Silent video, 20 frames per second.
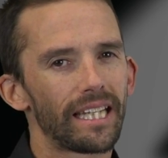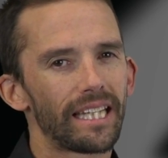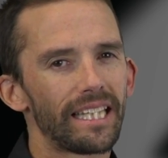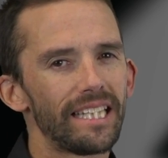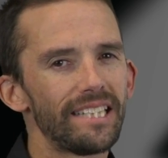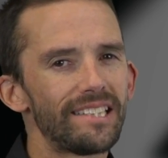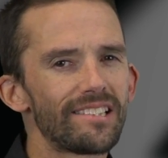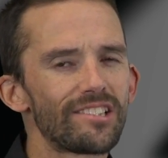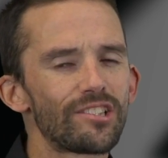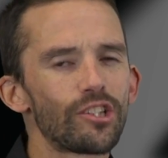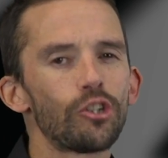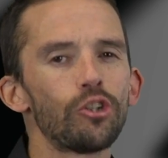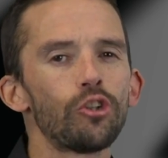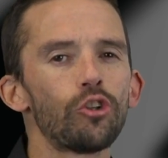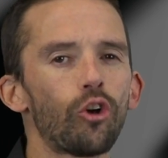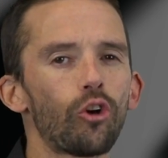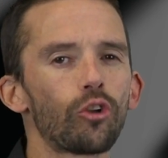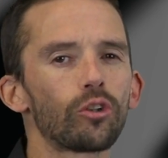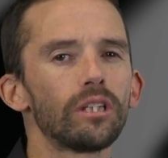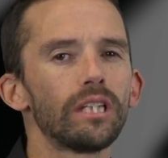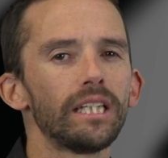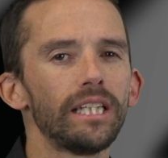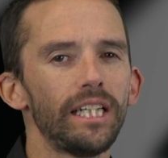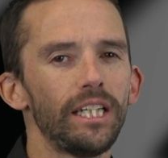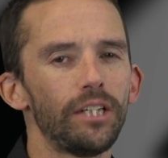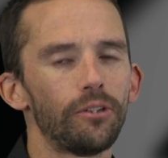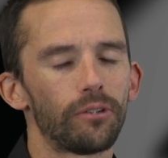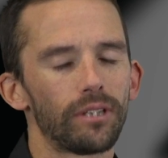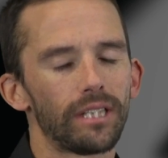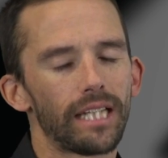this is a
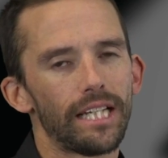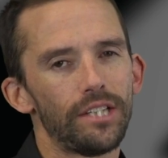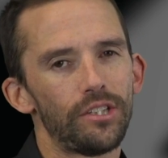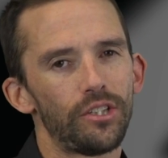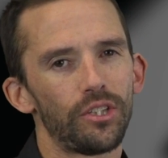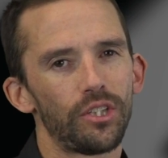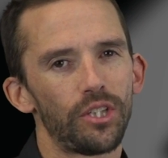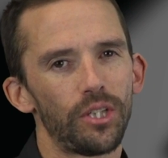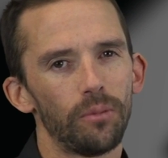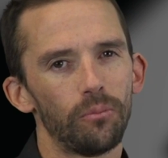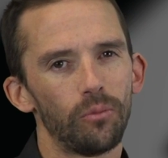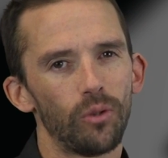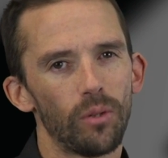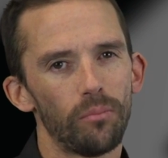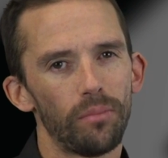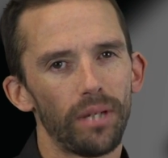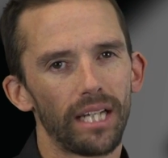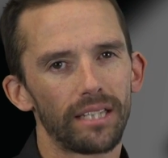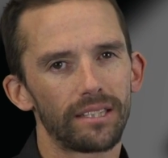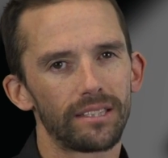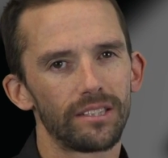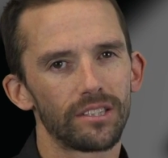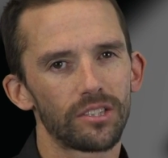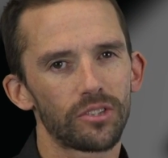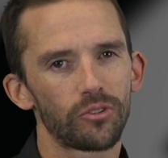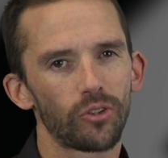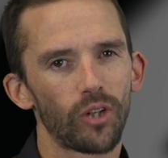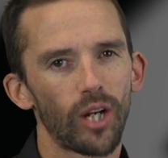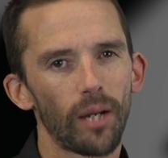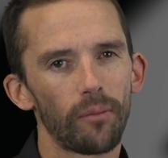non-linear relationship we're about to
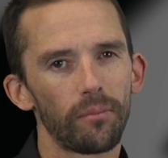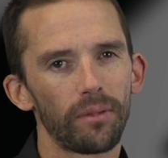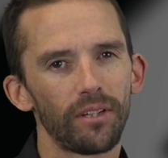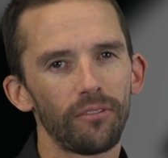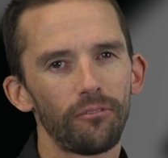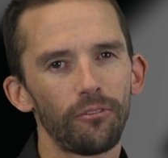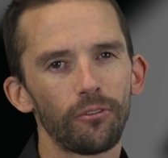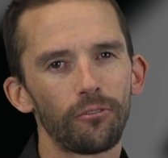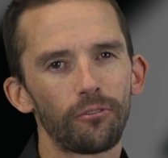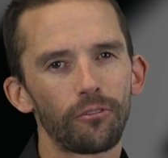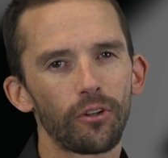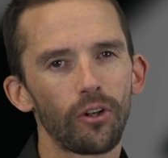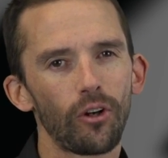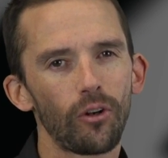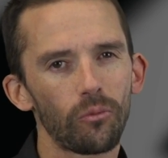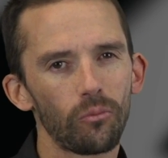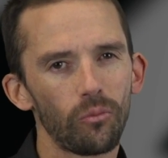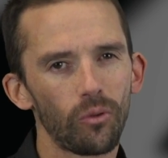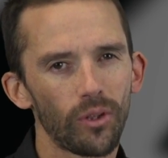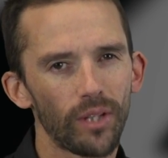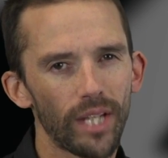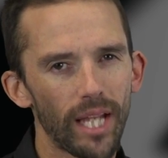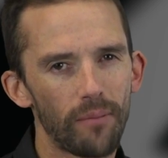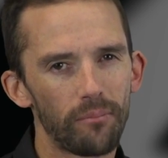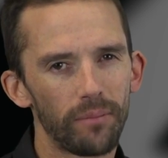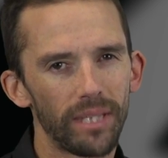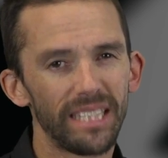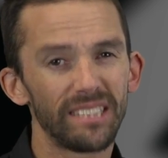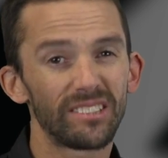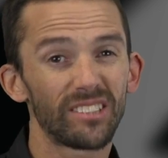describe, and if you've forgotten what
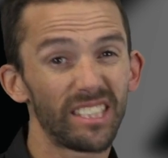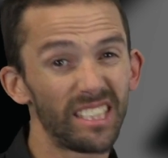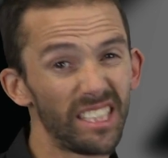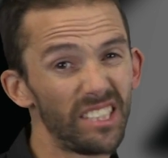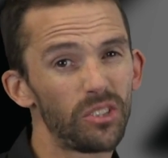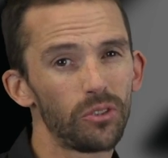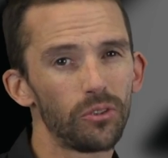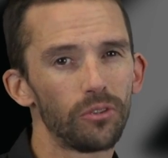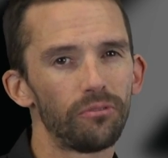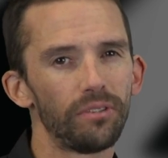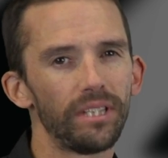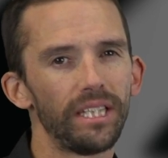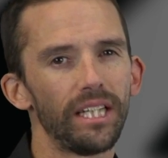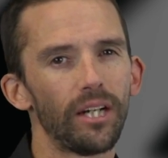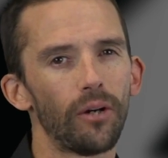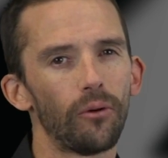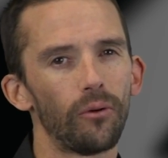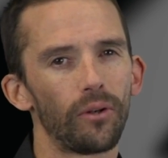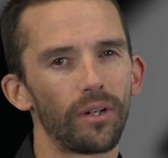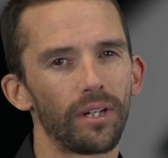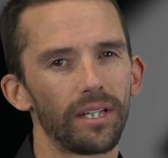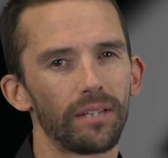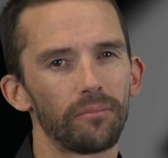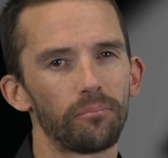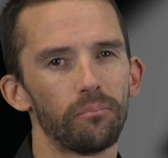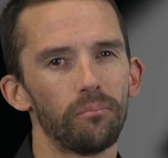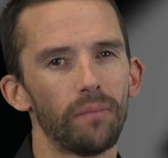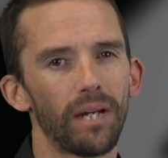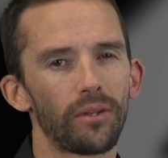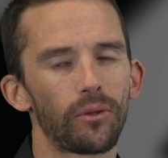that means, I did do a video on it
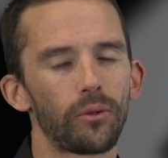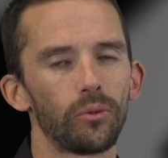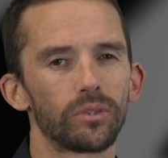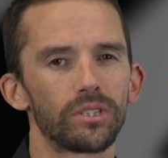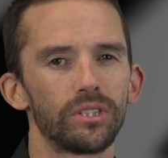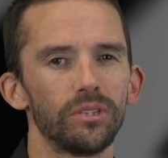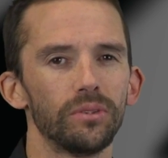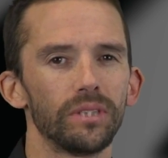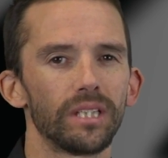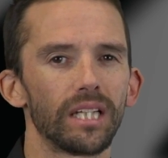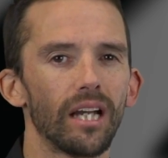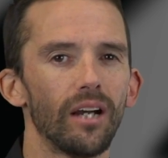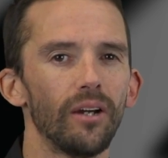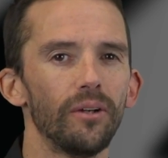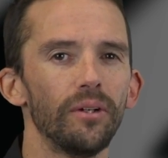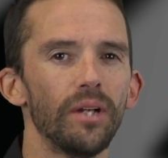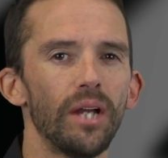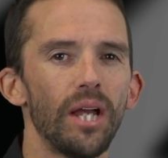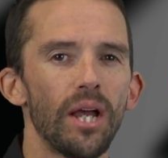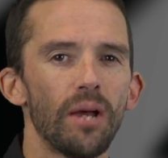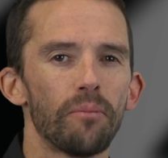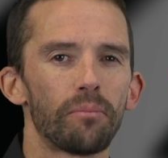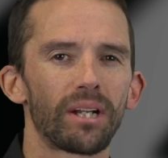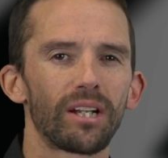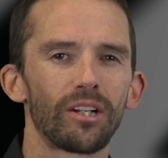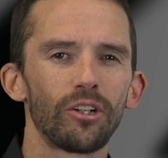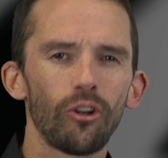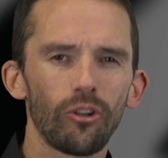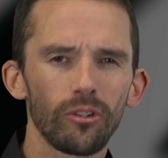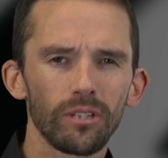a month or two ago.
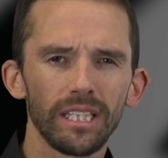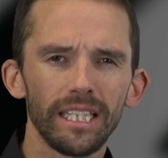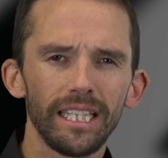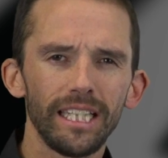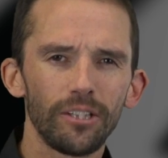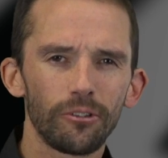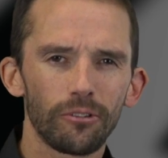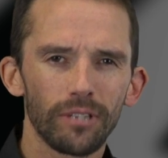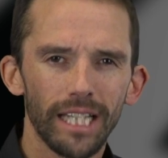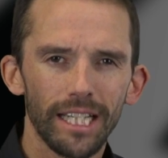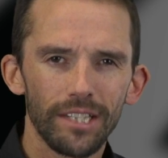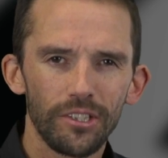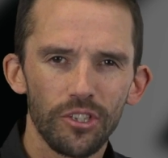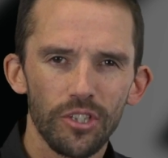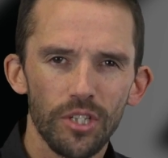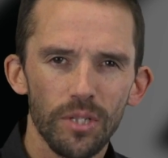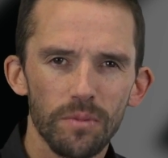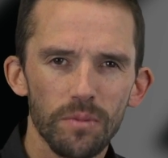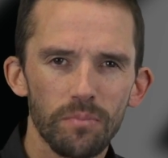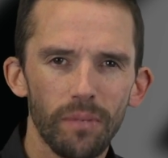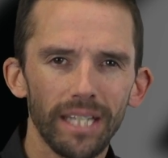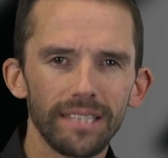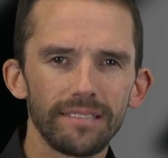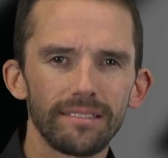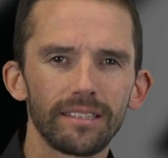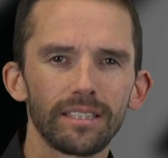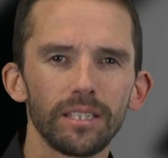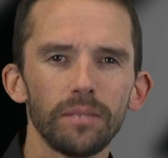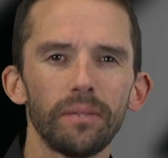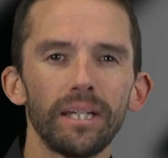But non-linear relationships
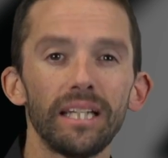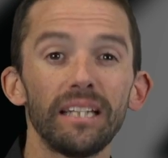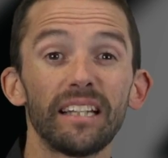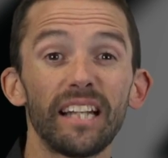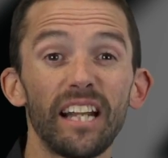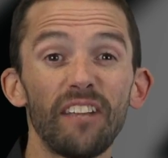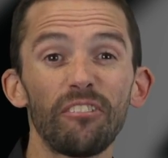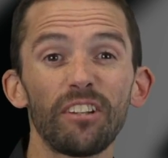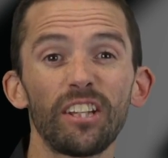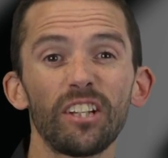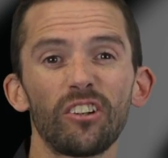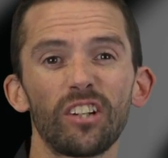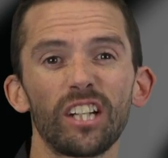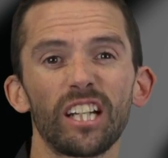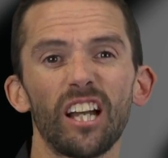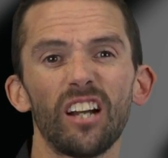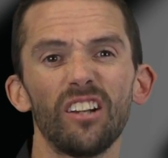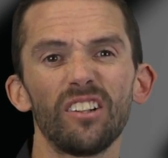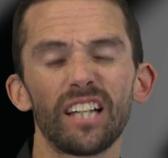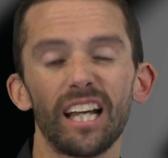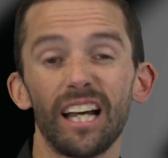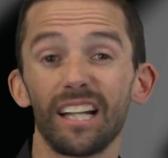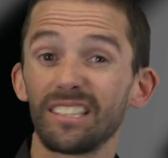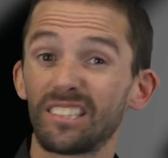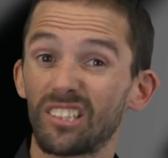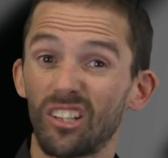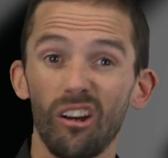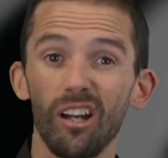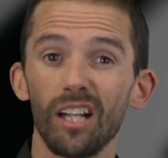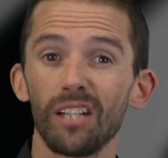basically mean that everything on a go-kart is
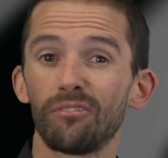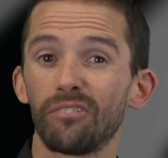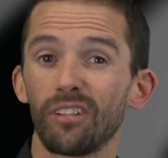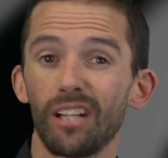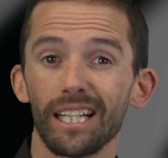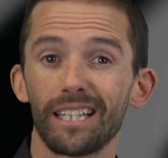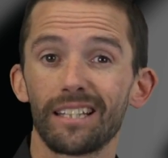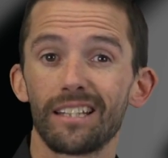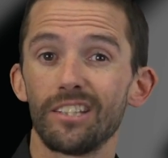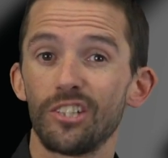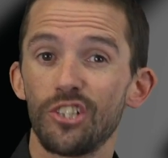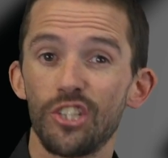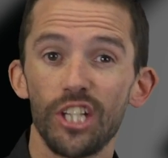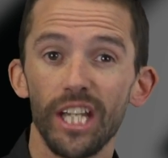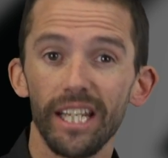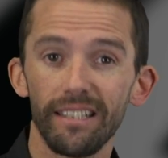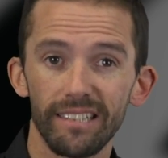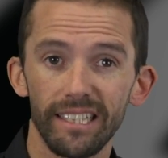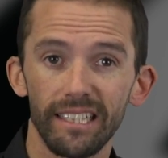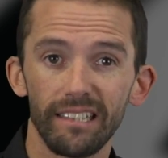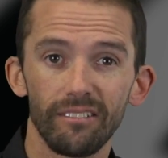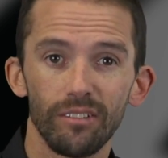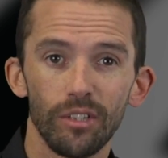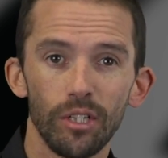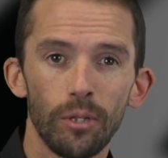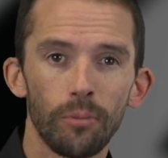kind of like the jetting.